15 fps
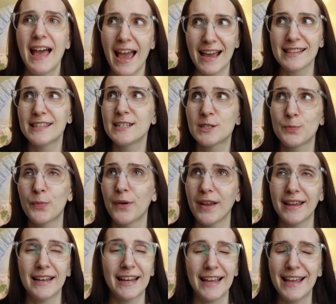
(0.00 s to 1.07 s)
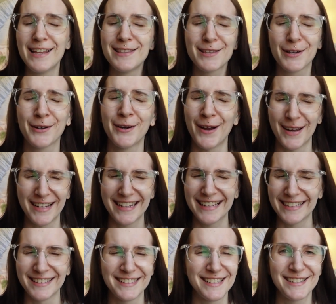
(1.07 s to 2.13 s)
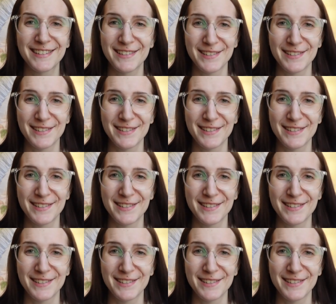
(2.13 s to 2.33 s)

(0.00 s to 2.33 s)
At this point in the chronic illness